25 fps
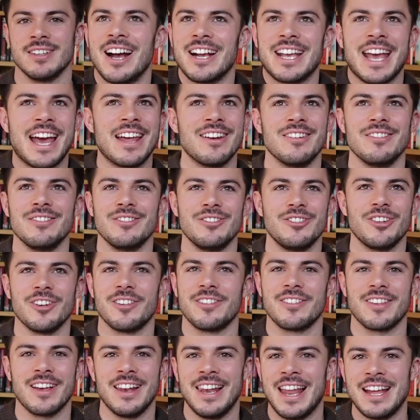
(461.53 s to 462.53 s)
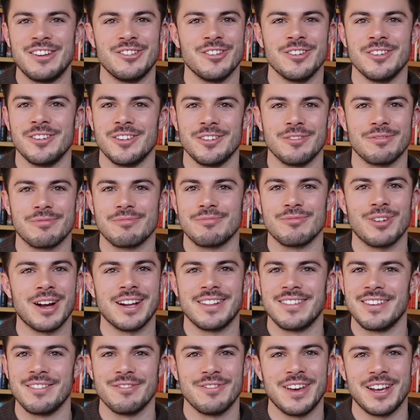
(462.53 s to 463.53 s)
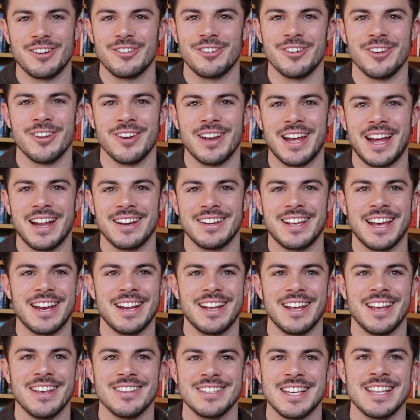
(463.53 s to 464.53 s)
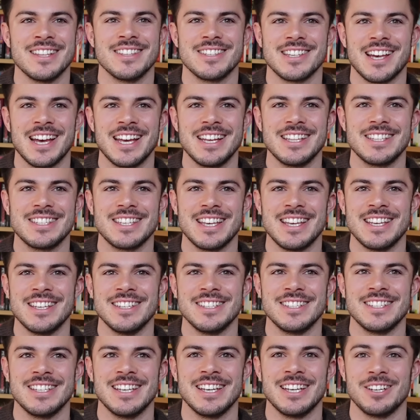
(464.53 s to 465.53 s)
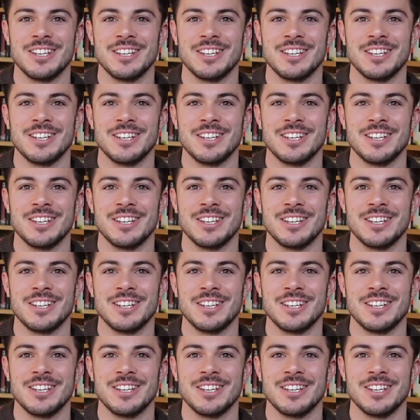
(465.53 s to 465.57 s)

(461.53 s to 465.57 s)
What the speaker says: Again, just a legend of writing fiction, and getting his insights is